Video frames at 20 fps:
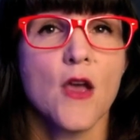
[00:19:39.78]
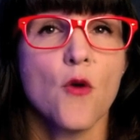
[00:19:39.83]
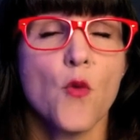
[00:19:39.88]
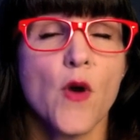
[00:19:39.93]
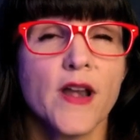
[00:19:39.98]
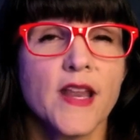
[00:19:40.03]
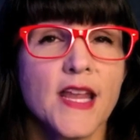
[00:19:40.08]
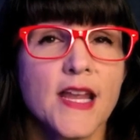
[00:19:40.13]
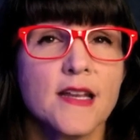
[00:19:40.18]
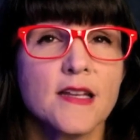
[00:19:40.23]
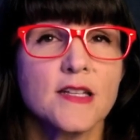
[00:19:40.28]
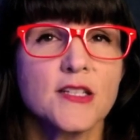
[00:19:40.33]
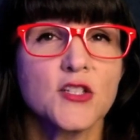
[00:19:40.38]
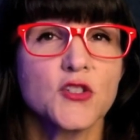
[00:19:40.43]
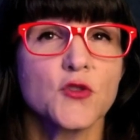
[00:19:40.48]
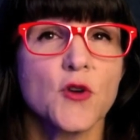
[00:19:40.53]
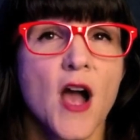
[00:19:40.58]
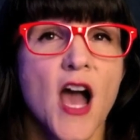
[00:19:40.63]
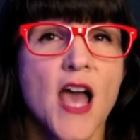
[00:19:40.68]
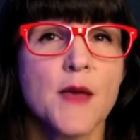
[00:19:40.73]
When he
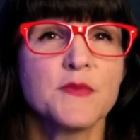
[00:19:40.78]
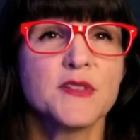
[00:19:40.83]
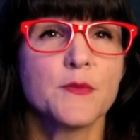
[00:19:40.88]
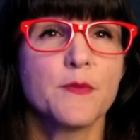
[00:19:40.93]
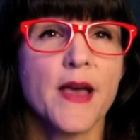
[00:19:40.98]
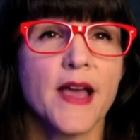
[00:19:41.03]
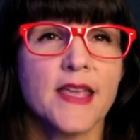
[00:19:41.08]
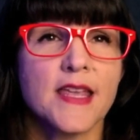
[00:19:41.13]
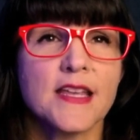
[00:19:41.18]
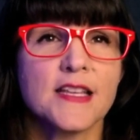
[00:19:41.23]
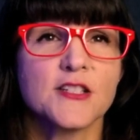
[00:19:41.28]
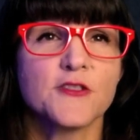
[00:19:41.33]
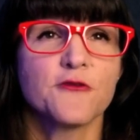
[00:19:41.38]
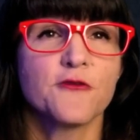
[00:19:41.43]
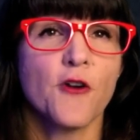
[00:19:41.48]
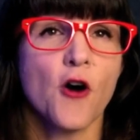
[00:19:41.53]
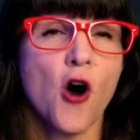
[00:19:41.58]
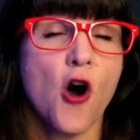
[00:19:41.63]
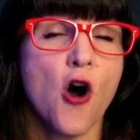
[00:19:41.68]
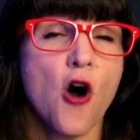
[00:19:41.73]
describes Becky's
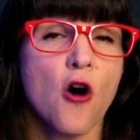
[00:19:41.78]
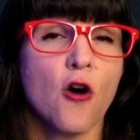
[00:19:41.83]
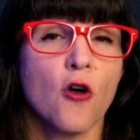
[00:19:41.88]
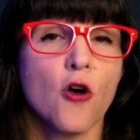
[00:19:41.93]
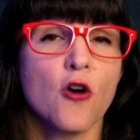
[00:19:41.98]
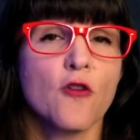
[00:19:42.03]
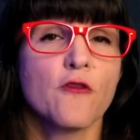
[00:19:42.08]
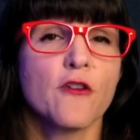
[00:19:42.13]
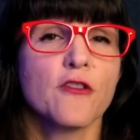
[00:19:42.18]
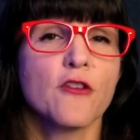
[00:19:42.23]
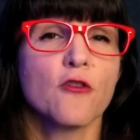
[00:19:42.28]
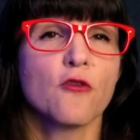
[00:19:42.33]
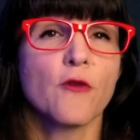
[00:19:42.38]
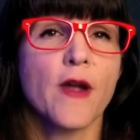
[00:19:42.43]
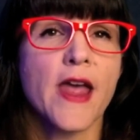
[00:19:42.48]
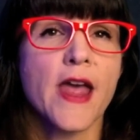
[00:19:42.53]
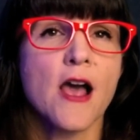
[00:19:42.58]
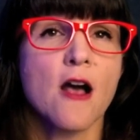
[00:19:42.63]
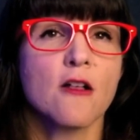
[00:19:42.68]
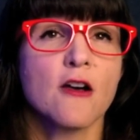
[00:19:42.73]
fall over the
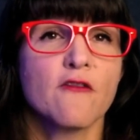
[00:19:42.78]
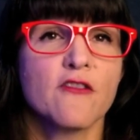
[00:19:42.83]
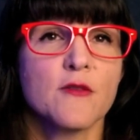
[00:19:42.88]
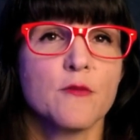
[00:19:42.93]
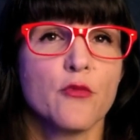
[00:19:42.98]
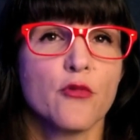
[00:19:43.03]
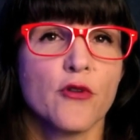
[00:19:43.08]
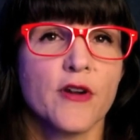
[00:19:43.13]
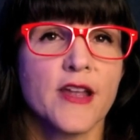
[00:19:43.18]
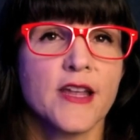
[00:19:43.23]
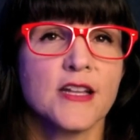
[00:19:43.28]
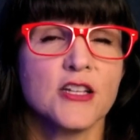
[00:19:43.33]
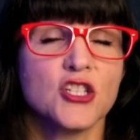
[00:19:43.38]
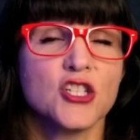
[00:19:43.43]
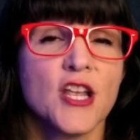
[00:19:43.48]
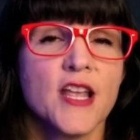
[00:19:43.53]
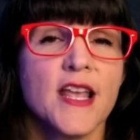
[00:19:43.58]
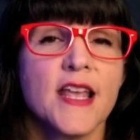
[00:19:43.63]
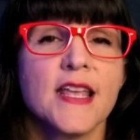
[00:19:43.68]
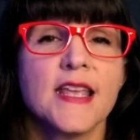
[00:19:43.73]
rail of the
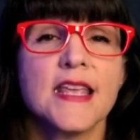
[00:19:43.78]
bridge,